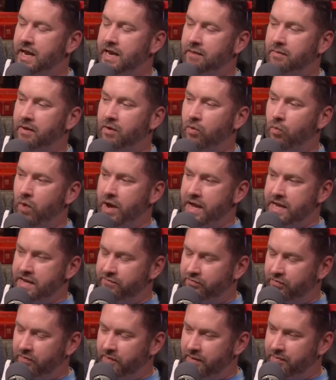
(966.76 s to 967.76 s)
and I'm like waiting
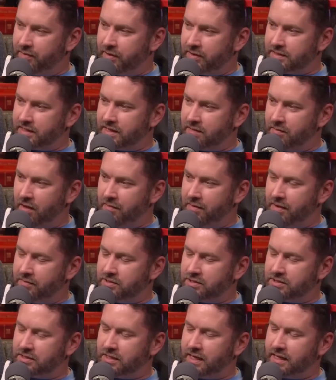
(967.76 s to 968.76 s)
for my part to come up, I'm
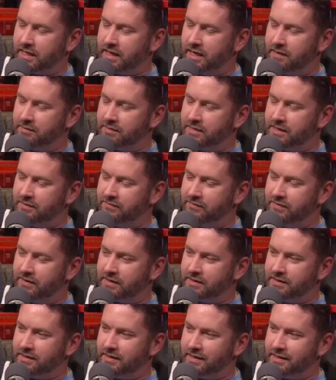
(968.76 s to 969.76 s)
just like, I'm gonna
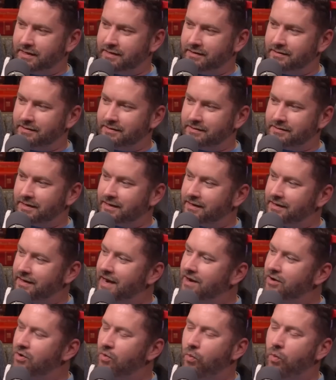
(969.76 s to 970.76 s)
fucking die here in a second.
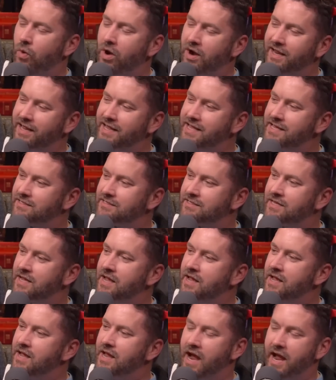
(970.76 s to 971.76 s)
I don't know what it is.
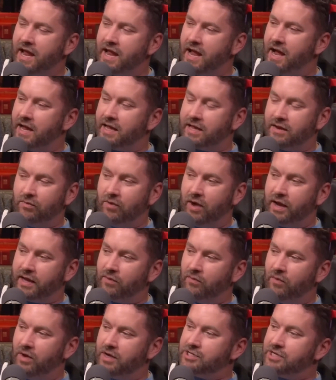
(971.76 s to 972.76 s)
I can
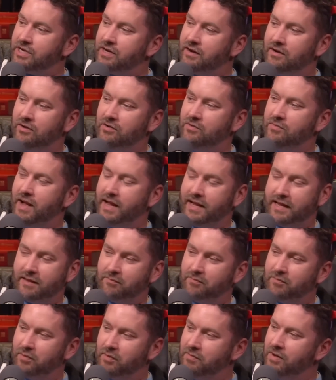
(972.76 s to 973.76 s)
watch it at home, I can
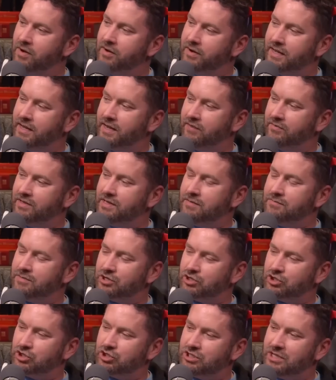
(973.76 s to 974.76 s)
promote it and everything, but
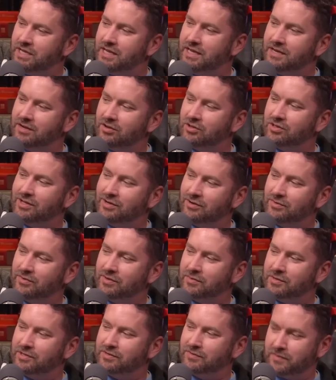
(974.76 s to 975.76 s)
just sitting in a theater with
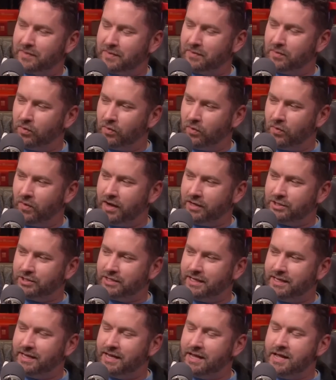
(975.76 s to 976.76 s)
a bunch of other people who are watching
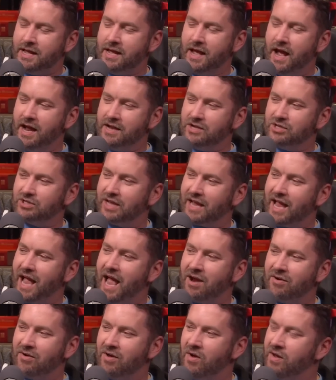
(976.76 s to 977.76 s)
it, I just like,
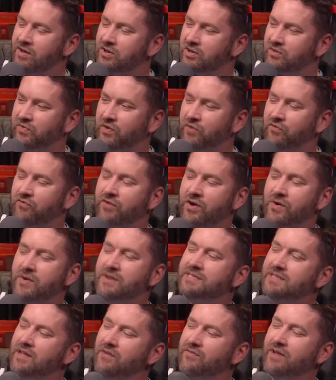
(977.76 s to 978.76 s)
I don't know, I just feel very
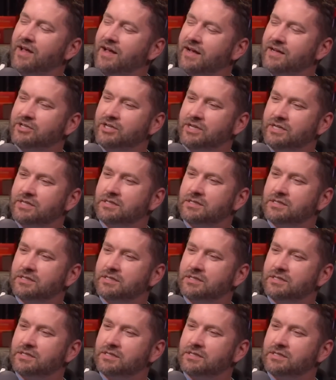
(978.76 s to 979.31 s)
self-conscious.